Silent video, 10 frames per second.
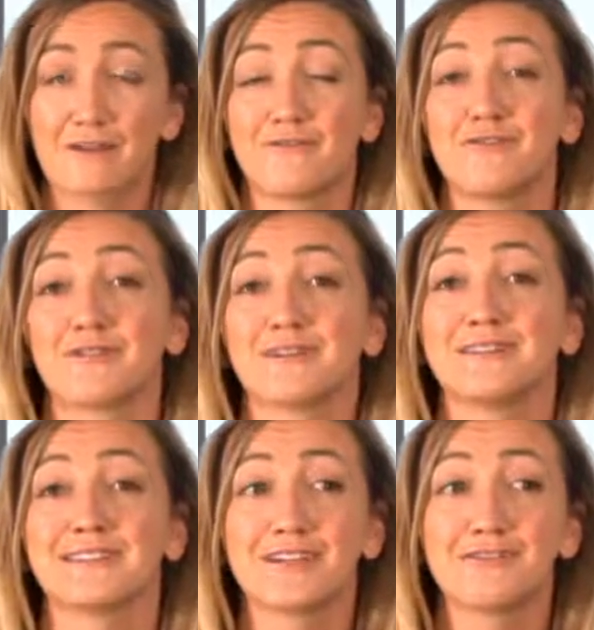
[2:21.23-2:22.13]
or if you're
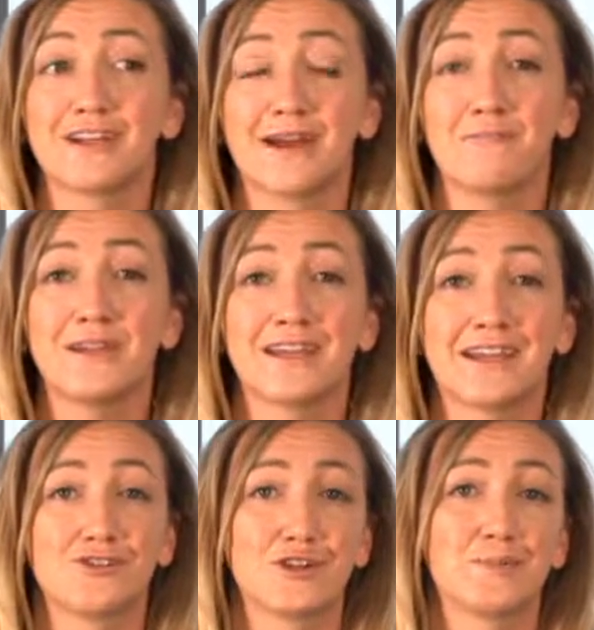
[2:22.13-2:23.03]
considering a
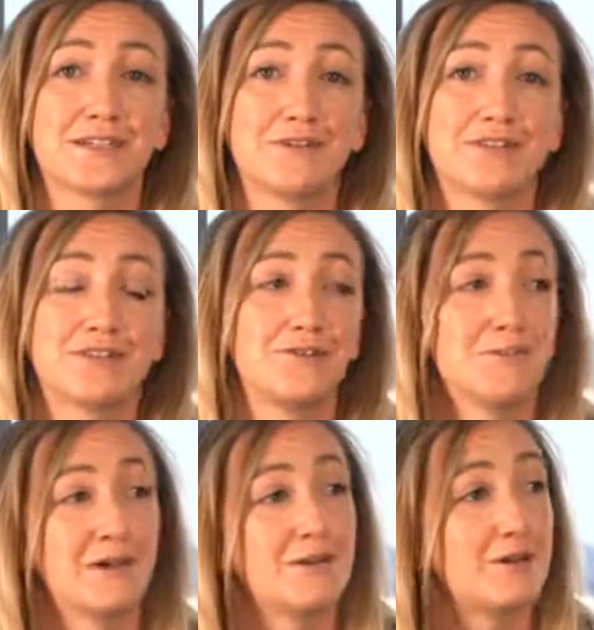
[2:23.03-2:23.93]
weekend trip down to
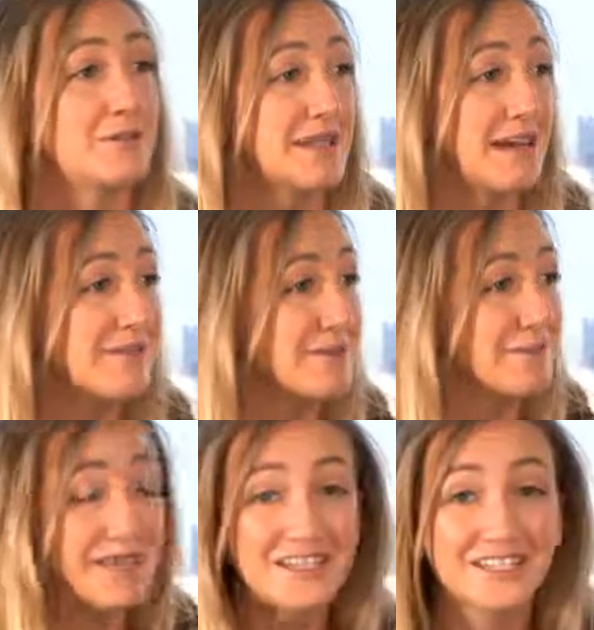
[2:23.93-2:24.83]
maybe a hotel or the
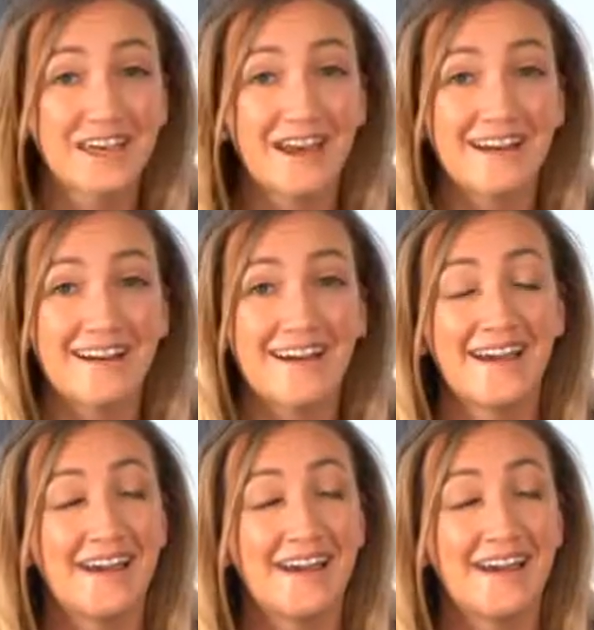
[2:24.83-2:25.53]
beach there.